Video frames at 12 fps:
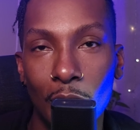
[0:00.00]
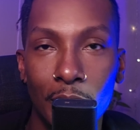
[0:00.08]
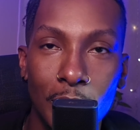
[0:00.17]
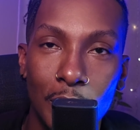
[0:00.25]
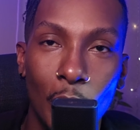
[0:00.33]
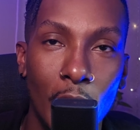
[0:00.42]

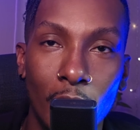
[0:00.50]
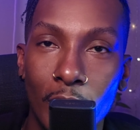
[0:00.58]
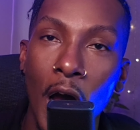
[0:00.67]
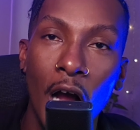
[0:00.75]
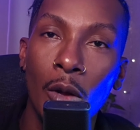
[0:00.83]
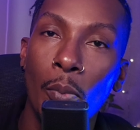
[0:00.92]
it's whatever.
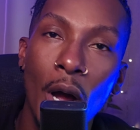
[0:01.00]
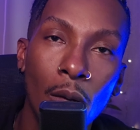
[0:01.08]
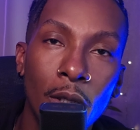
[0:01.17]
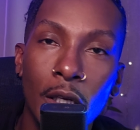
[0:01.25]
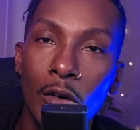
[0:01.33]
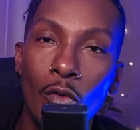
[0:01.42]
I can
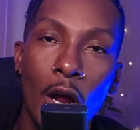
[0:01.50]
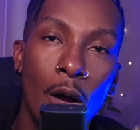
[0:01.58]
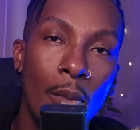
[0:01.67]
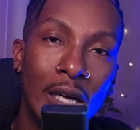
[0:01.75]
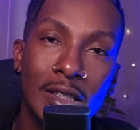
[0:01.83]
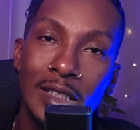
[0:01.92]
probably get around
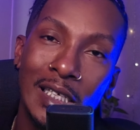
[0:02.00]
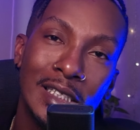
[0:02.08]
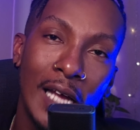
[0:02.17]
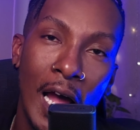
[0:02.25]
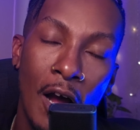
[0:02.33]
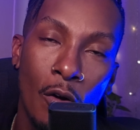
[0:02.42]
about 6
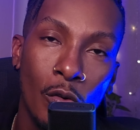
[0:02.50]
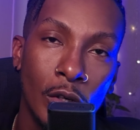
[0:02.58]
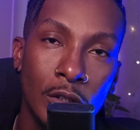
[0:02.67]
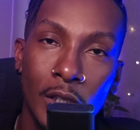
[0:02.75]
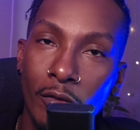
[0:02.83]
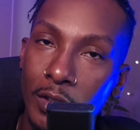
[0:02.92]

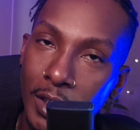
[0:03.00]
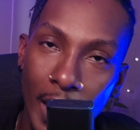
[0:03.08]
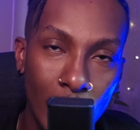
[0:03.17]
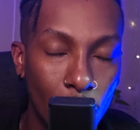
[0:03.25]
hours, give or take,